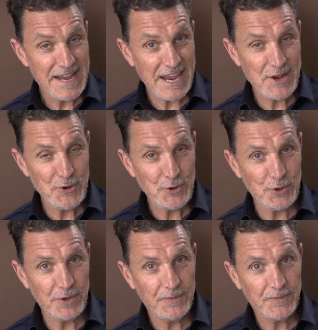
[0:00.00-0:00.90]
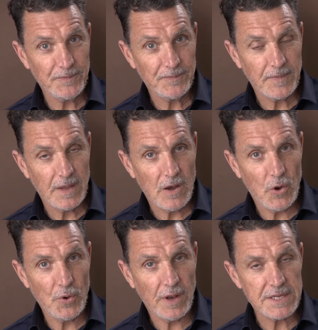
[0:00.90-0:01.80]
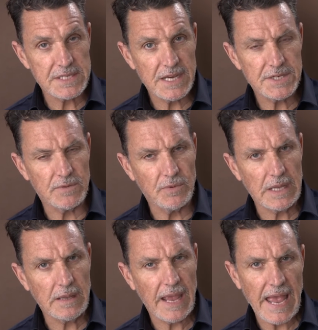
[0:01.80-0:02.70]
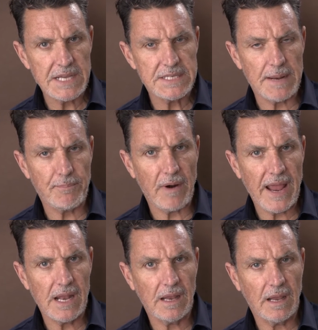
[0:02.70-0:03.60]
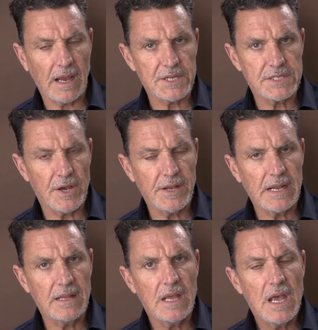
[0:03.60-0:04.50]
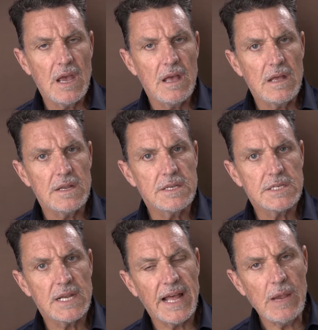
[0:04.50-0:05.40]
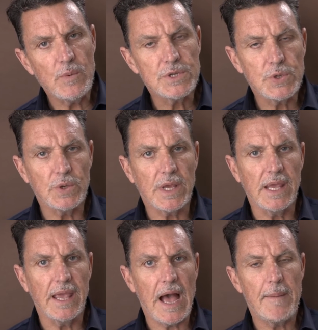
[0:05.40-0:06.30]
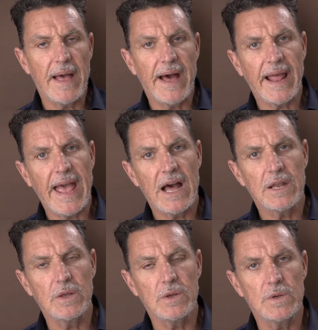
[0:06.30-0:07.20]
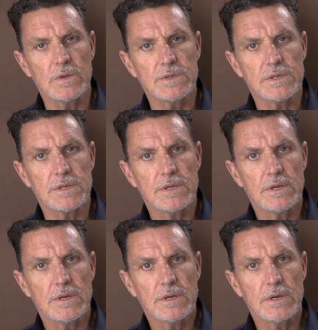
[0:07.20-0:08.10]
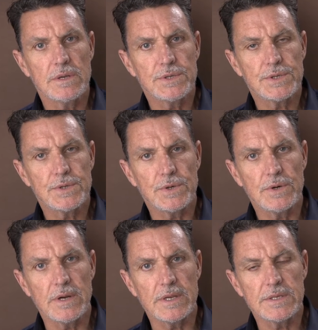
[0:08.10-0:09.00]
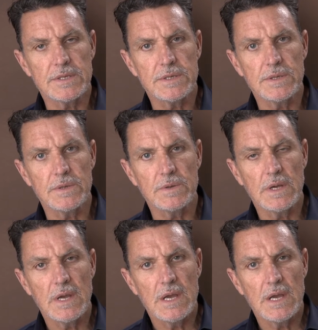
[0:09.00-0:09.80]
in your organisation, really as that brand custodian. And today we're talking about how to use stories to